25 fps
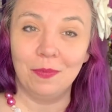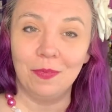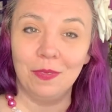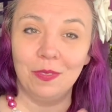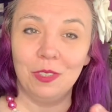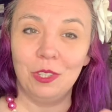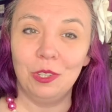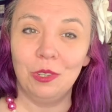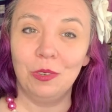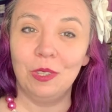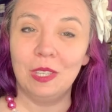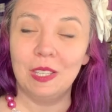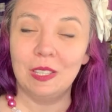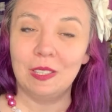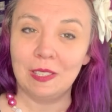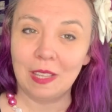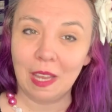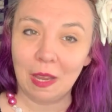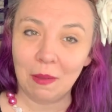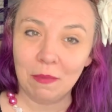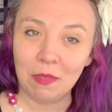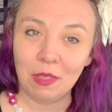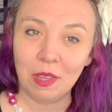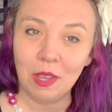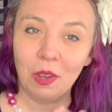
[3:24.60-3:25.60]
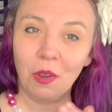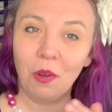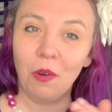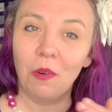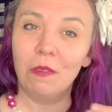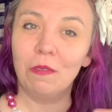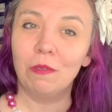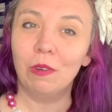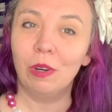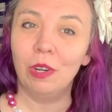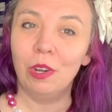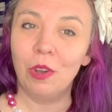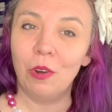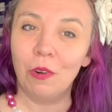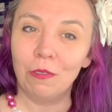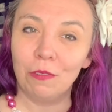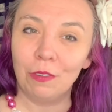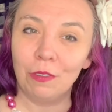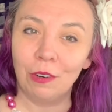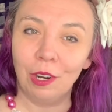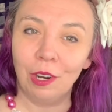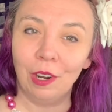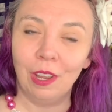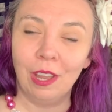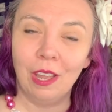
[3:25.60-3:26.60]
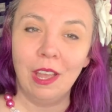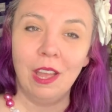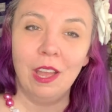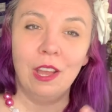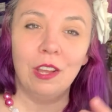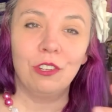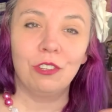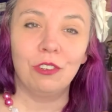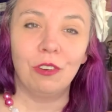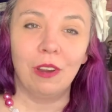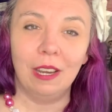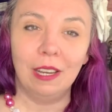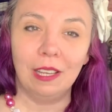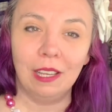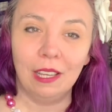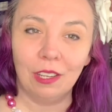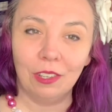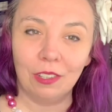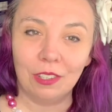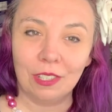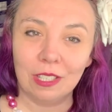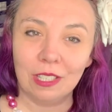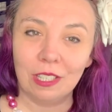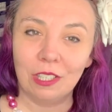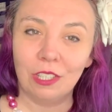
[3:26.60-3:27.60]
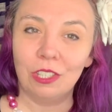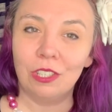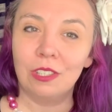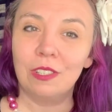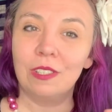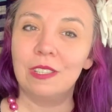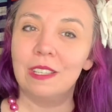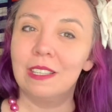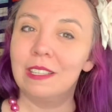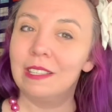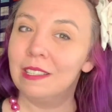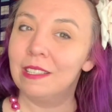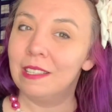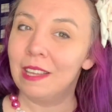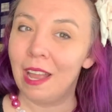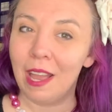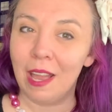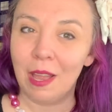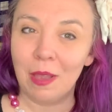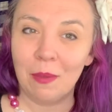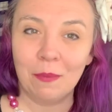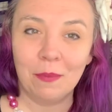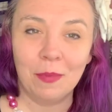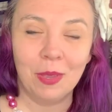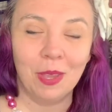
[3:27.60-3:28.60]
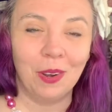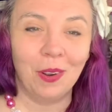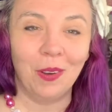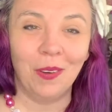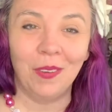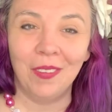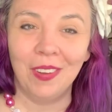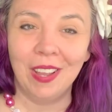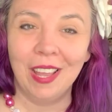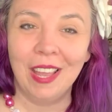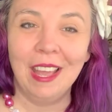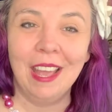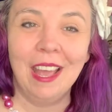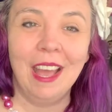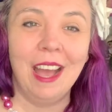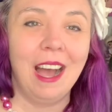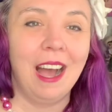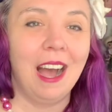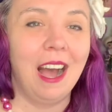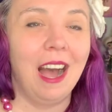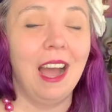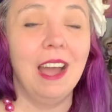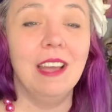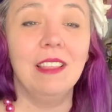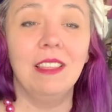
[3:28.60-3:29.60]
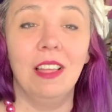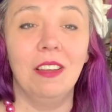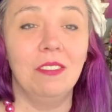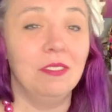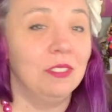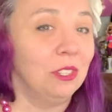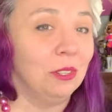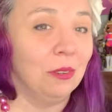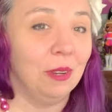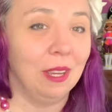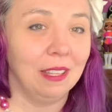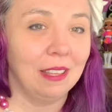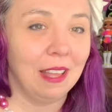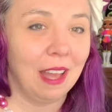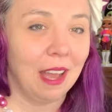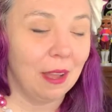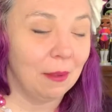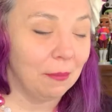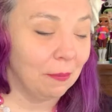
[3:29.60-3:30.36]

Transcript: do the same thing over and over, try to get your stitches the same. I love doing that.